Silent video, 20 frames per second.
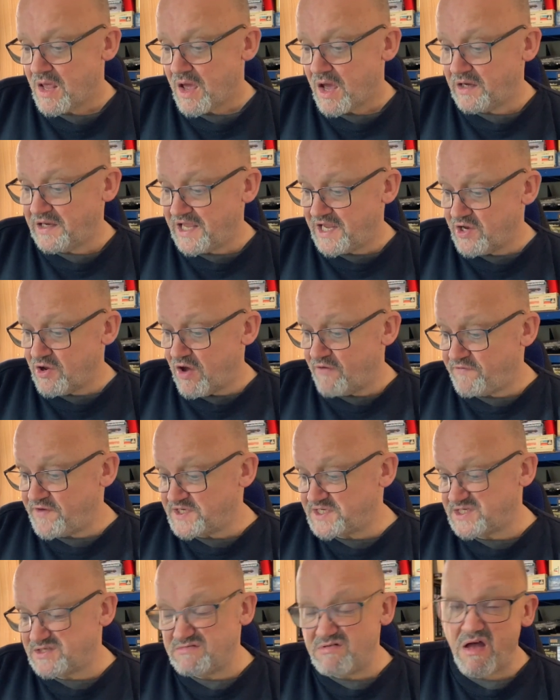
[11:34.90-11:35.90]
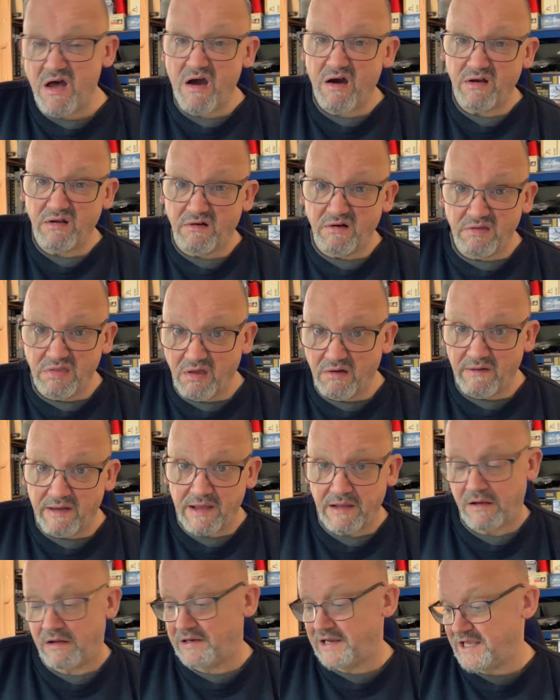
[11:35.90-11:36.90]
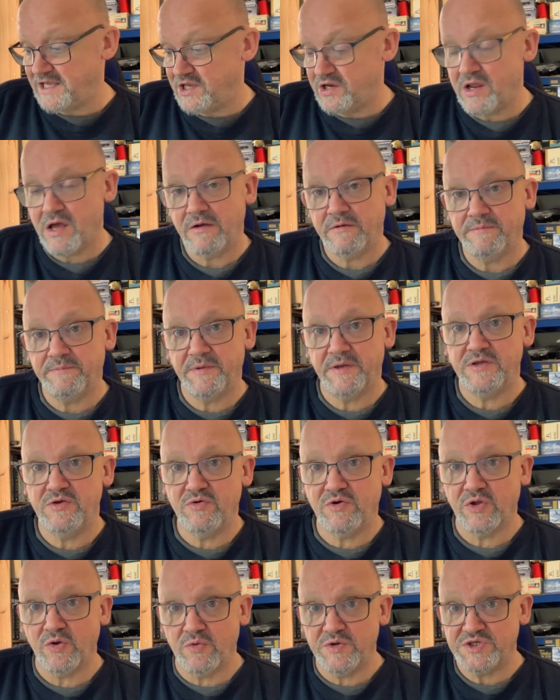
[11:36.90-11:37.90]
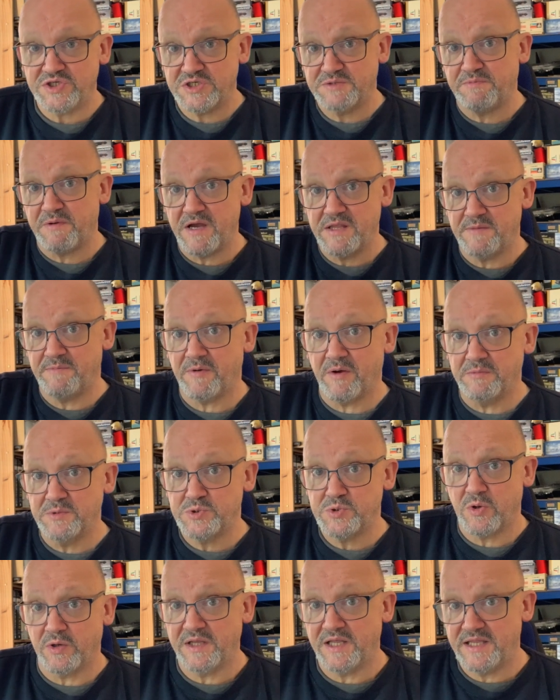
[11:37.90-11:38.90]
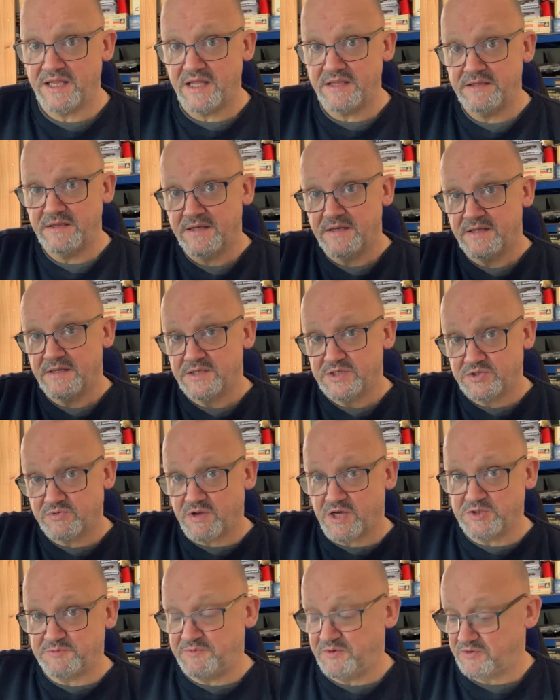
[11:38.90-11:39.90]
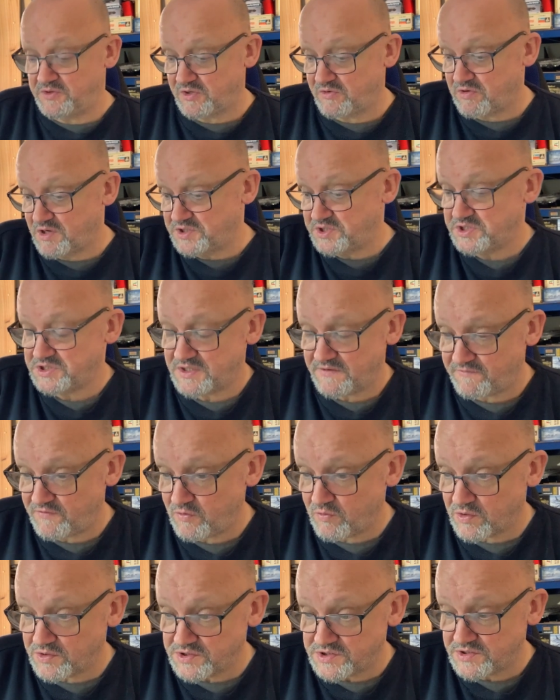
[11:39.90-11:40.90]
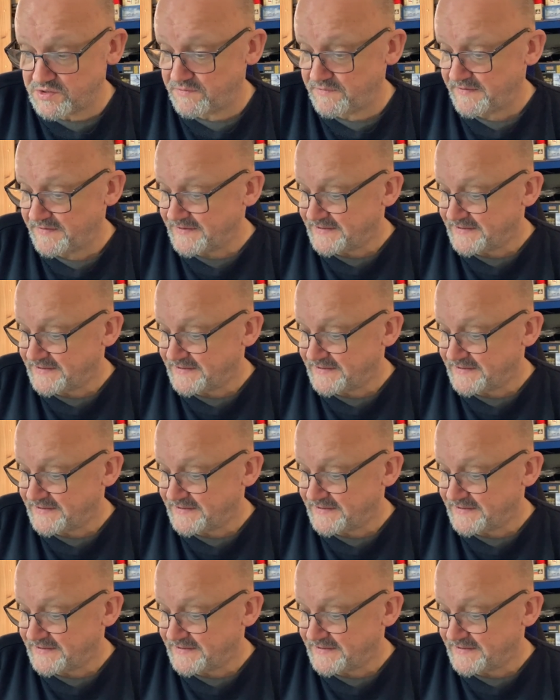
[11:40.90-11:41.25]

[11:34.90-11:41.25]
I'll let you know. If he says, no, I don't want to do it, I'll let you know. But you can always just buy the bomb trolley and then scratch build the crutches if you want to.